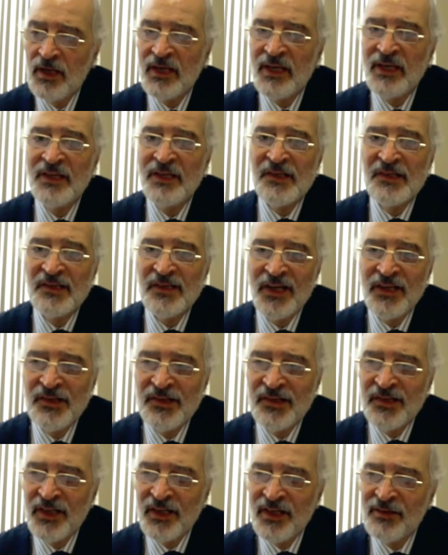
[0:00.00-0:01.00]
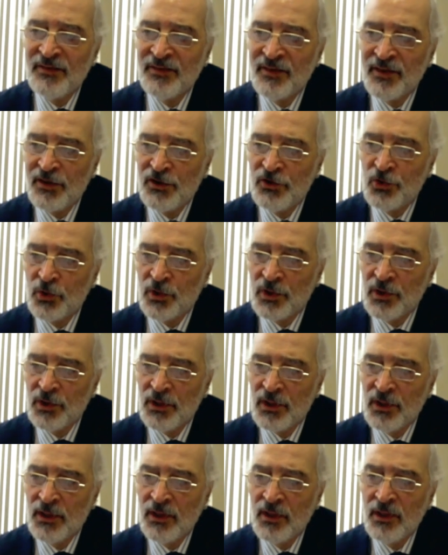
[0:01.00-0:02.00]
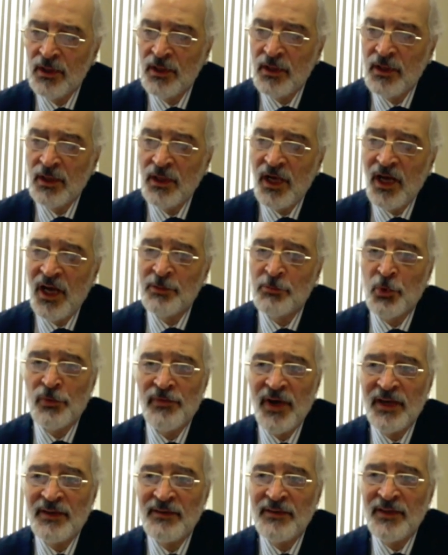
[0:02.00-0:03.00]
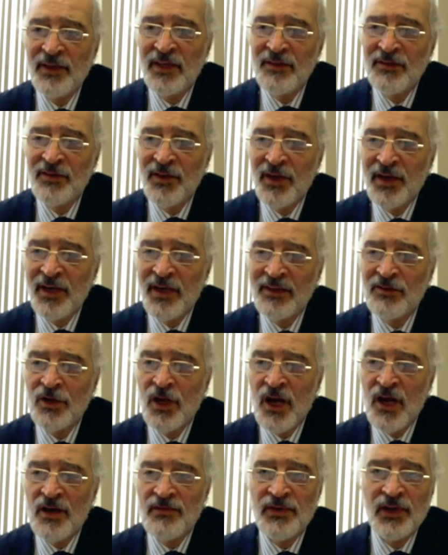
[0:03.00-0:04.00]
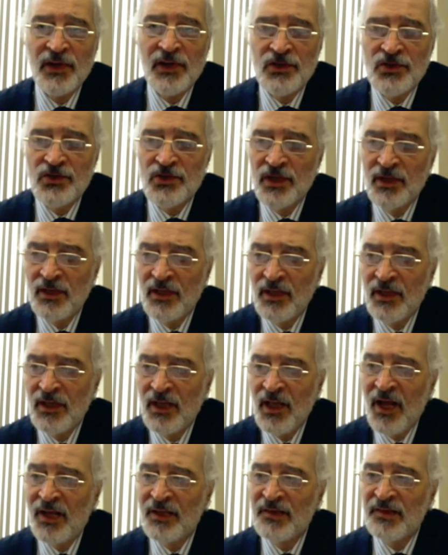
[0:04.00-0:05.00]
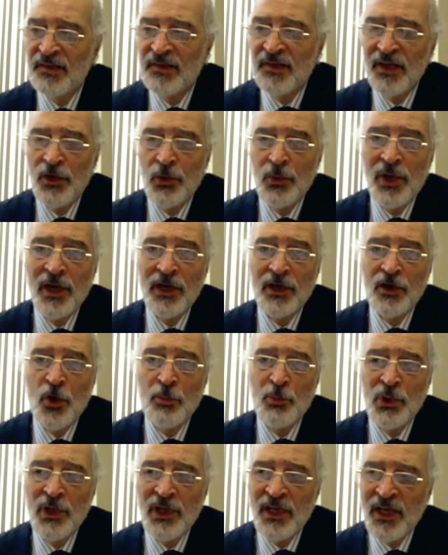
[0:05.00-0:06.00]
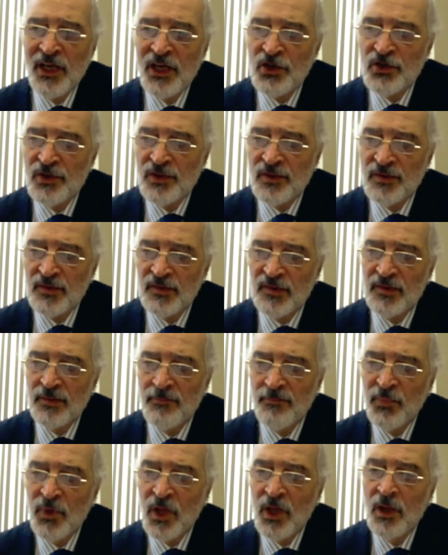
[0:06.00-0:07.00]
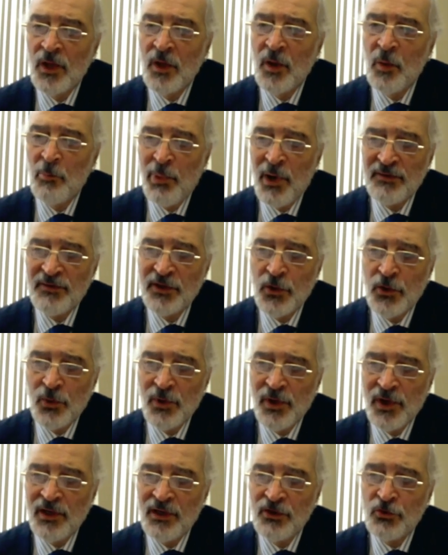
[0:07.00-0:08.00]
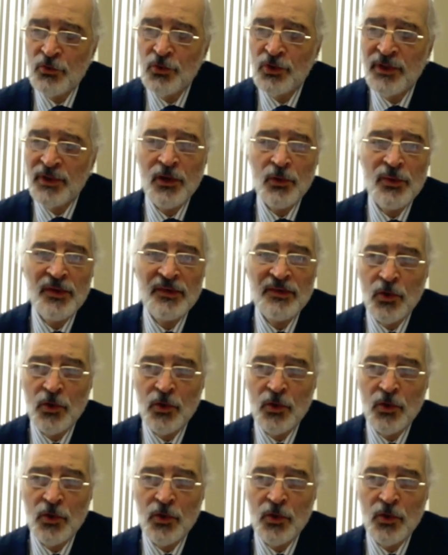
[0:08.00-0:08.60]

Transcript: convention and constitution by installing a number of cellular communications stations inside Syrian territory